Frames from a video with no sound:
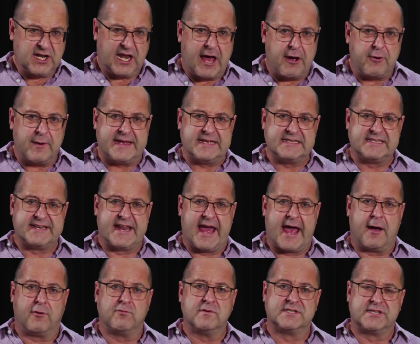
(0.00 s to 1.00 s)
Chloe is
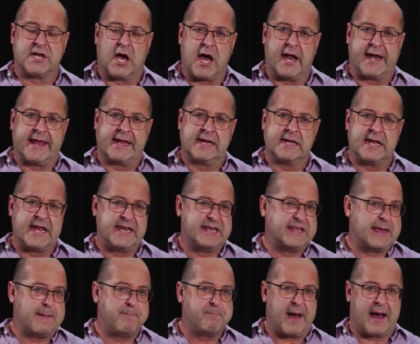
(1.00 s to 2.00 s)
now residing
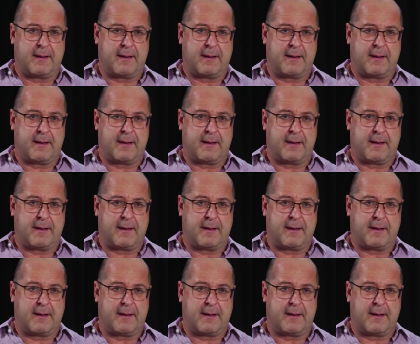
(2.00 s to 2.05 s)
in the